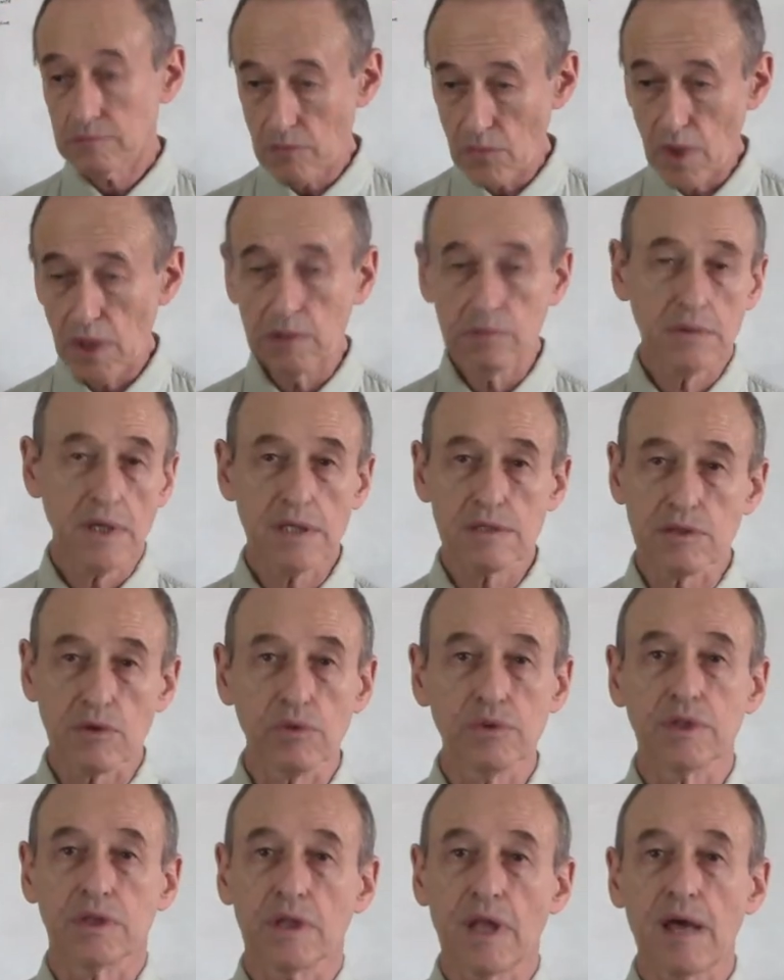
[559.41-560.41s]
Well, that's
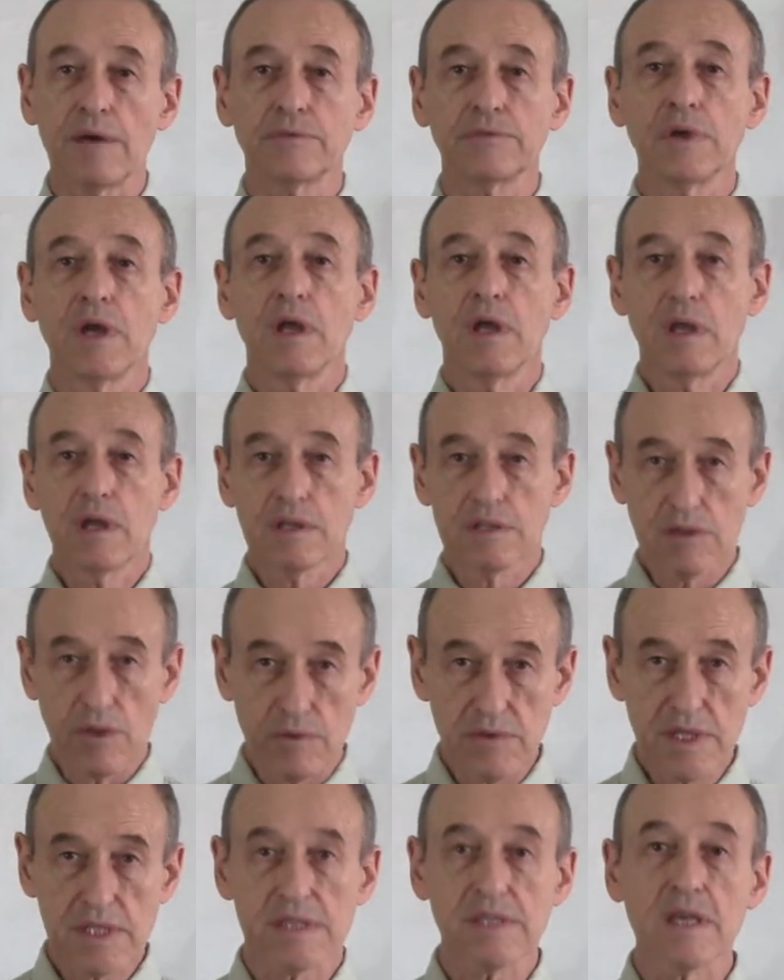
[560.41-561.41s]
good enough.
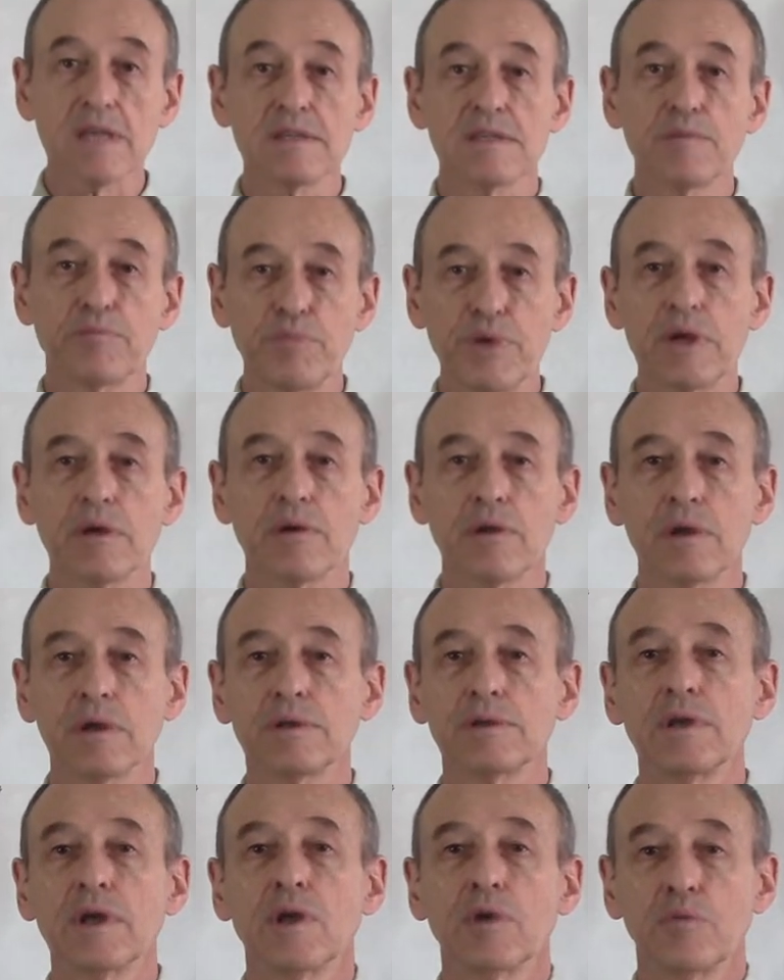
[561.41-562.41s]
So this is the
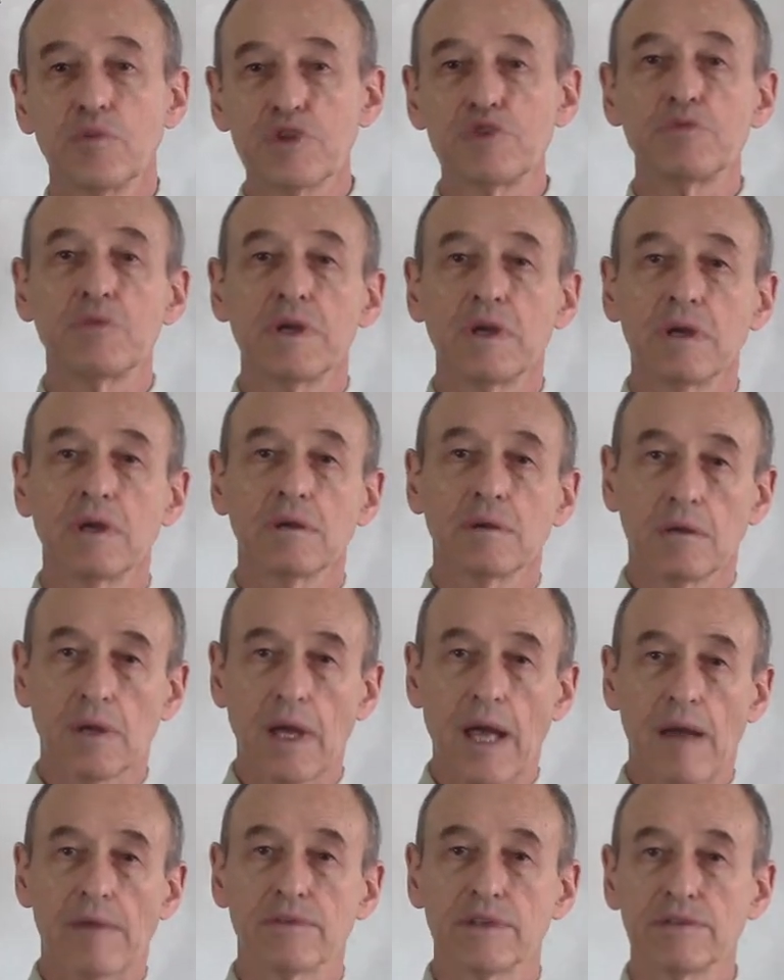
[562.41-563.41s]
period which we
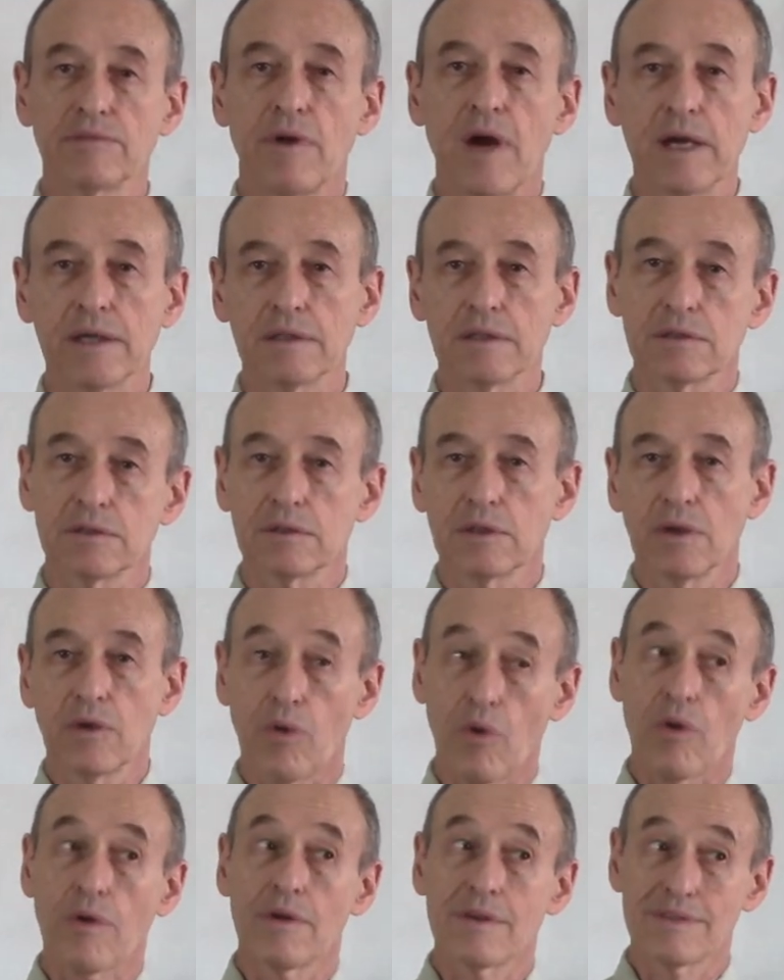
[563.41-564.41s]
have divided,
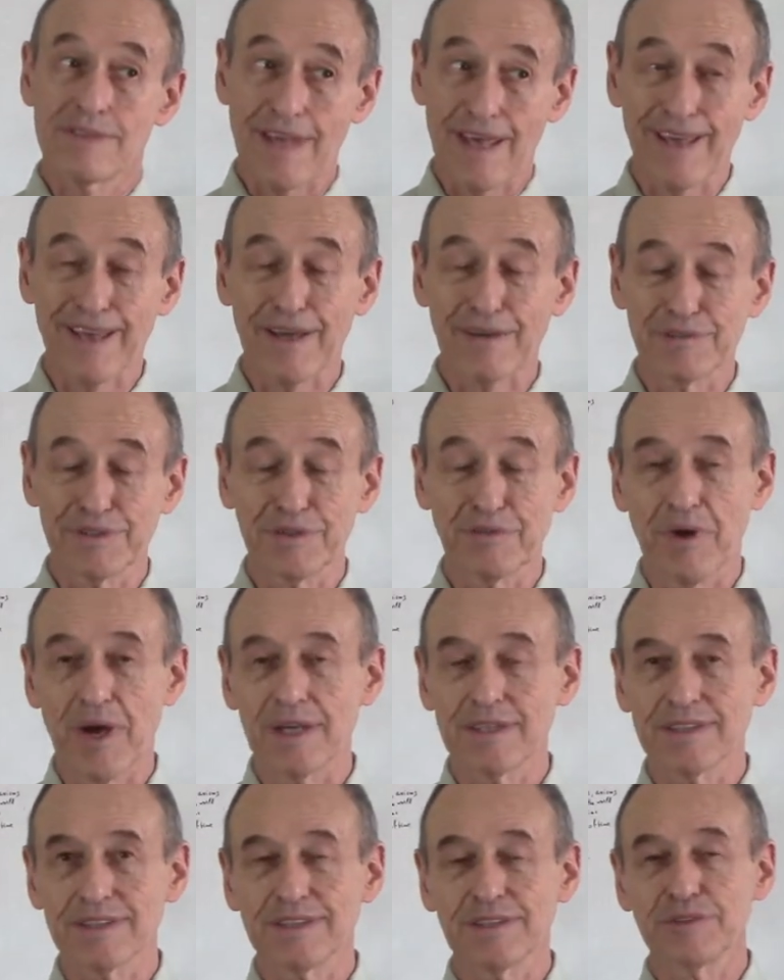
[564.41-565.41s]
or they have
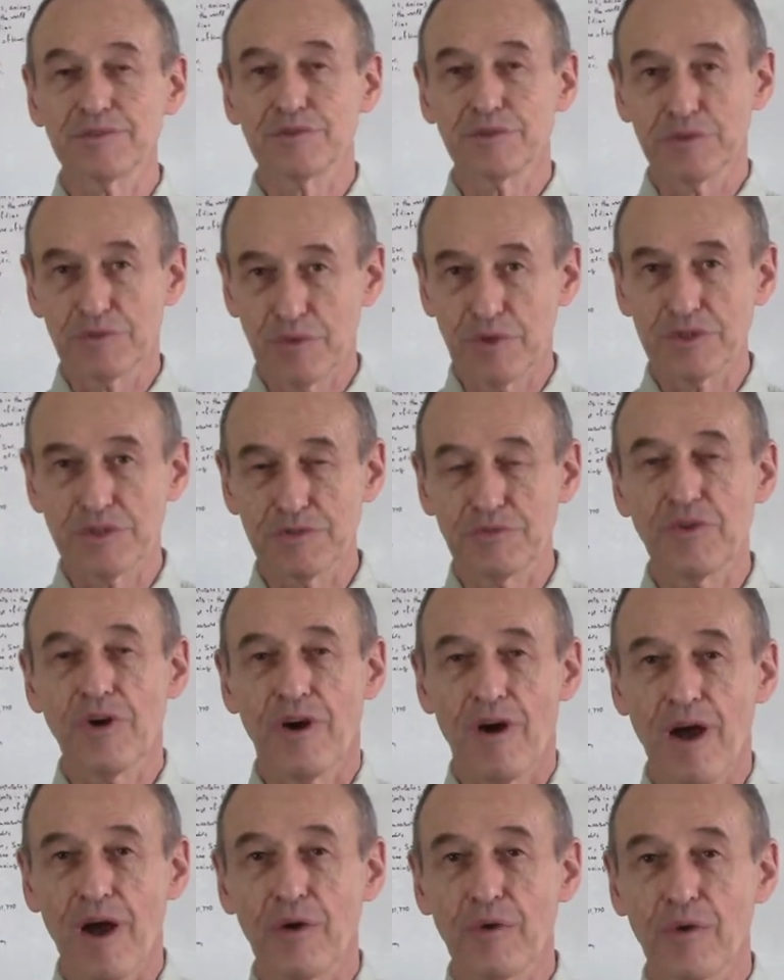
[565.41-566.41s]
divided, into
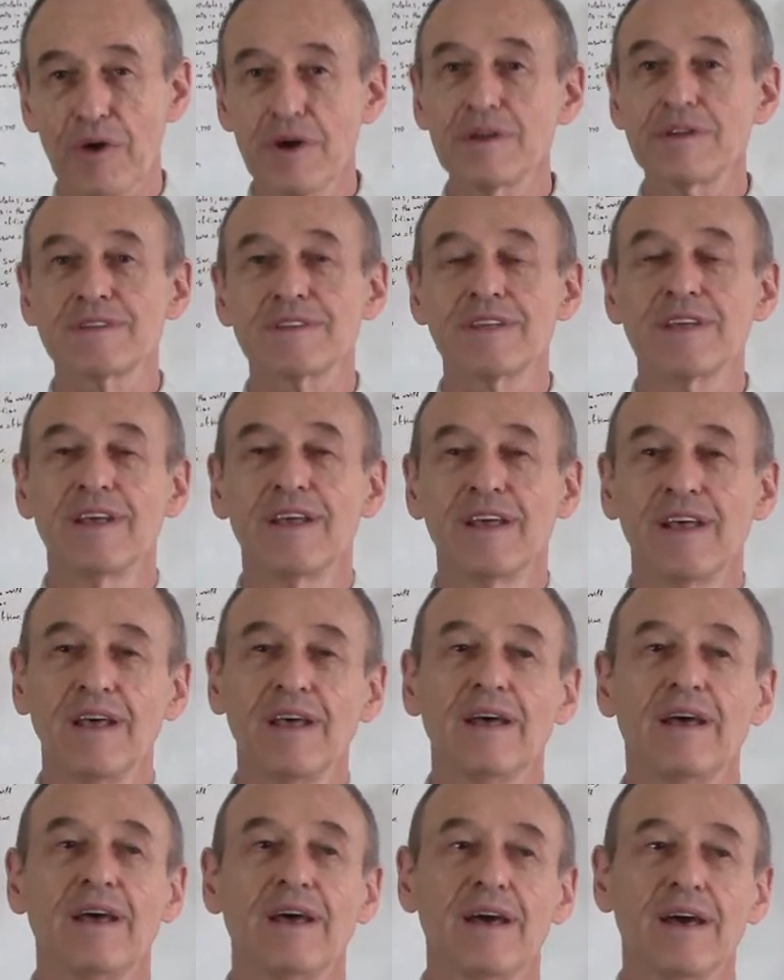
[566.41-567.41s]
24 hours,
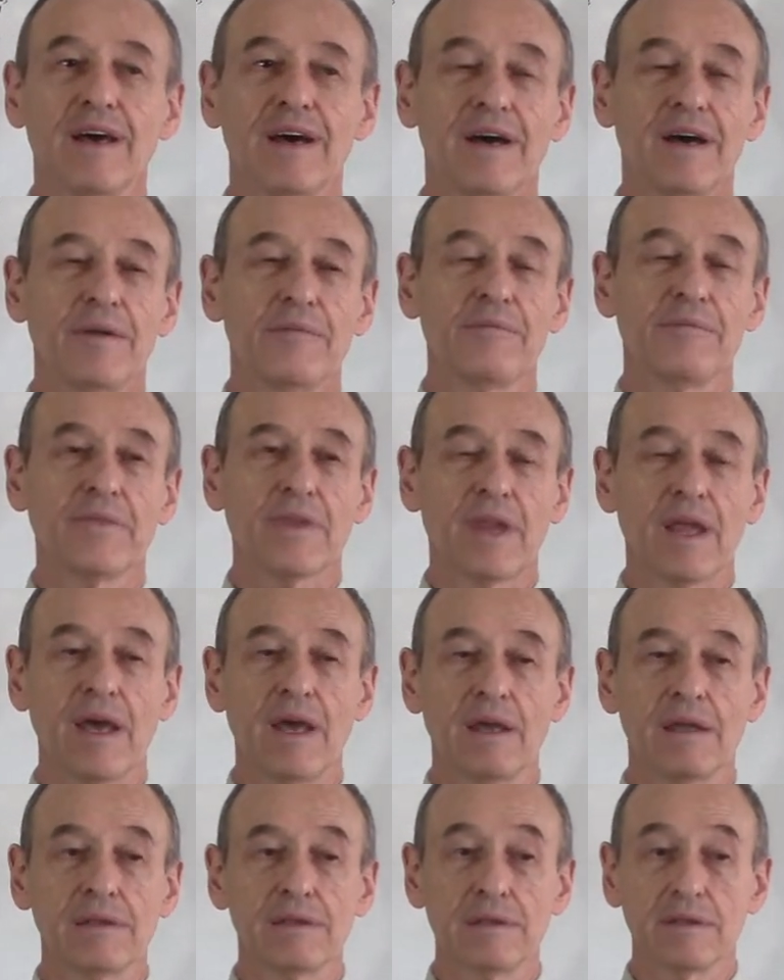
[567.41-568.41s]
and
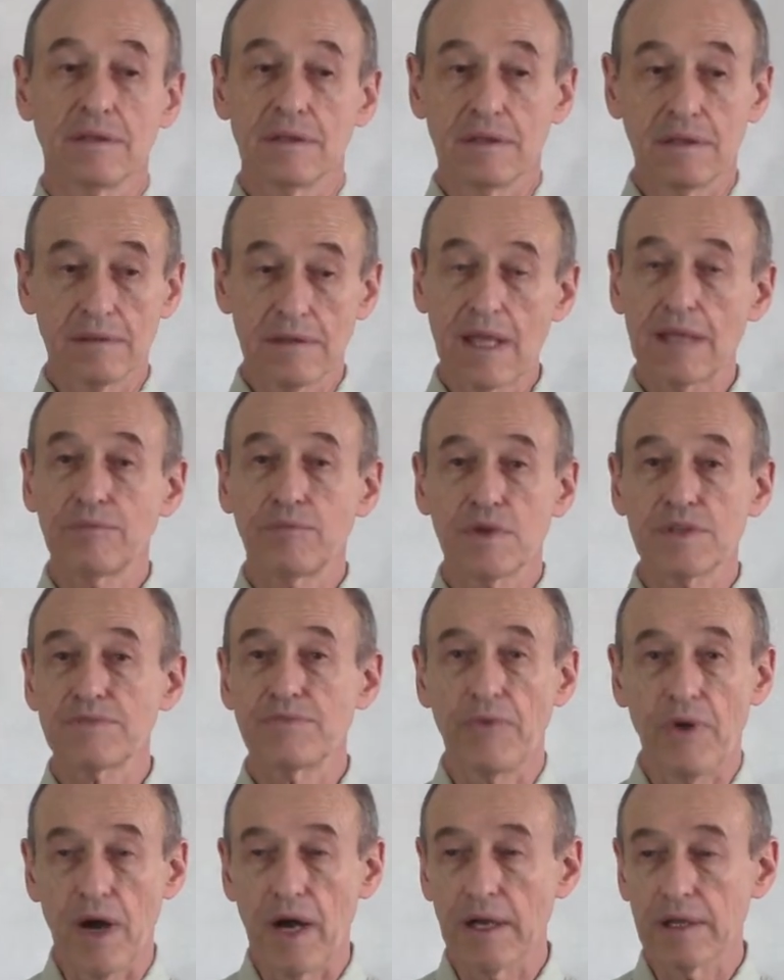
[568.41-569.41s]
that was
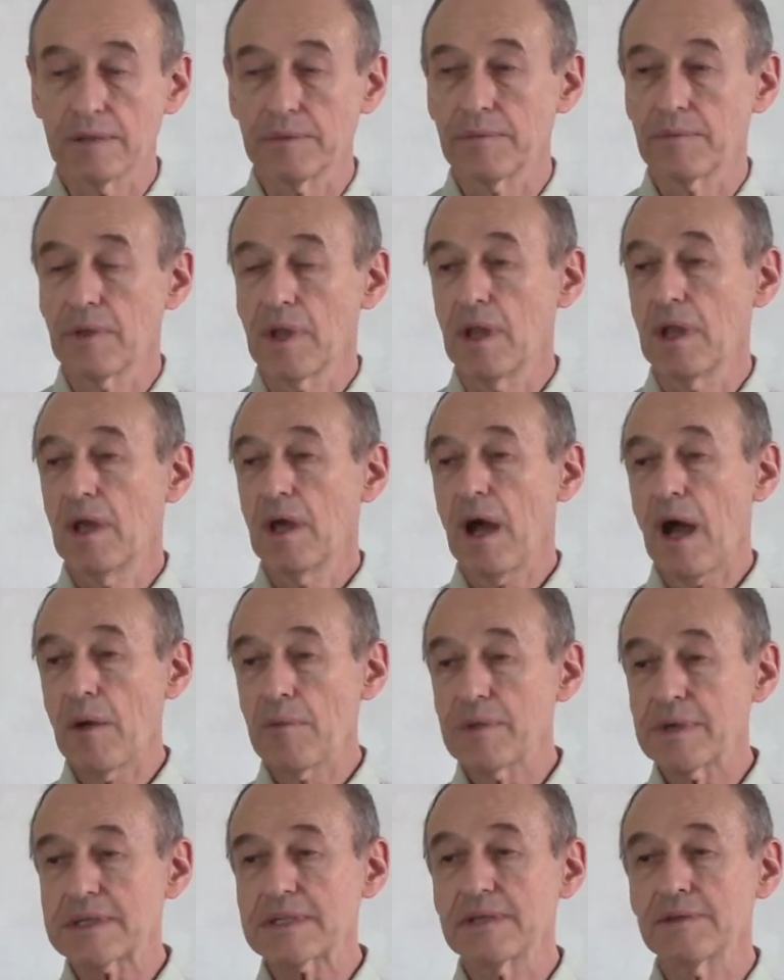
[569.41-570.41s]
fine.
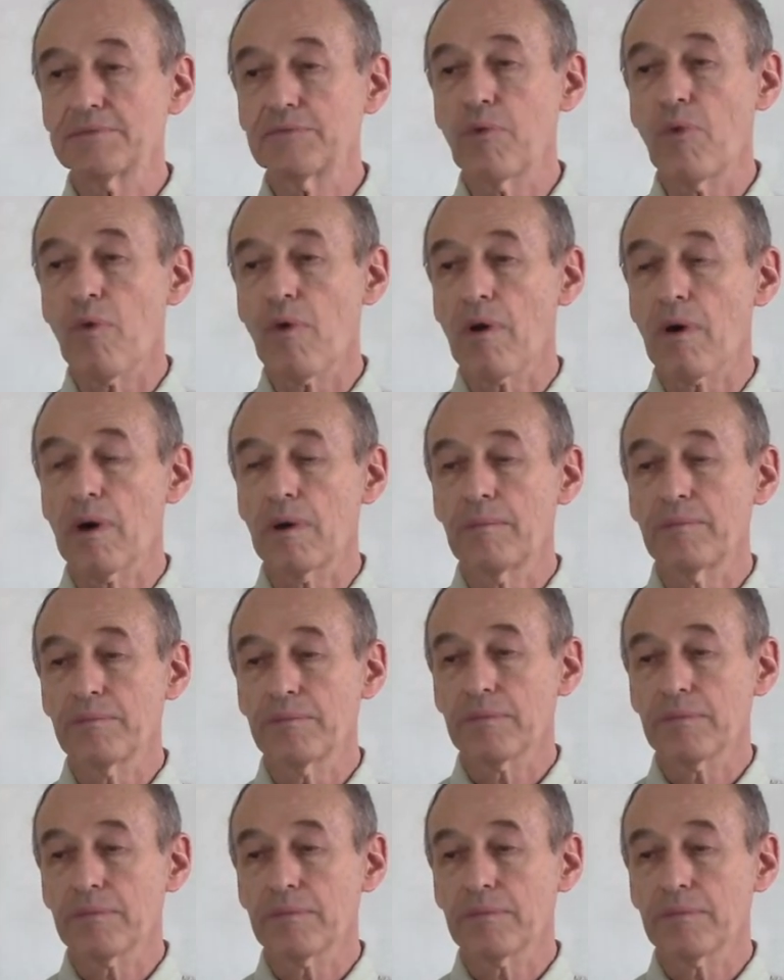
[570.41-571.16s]
Obviously for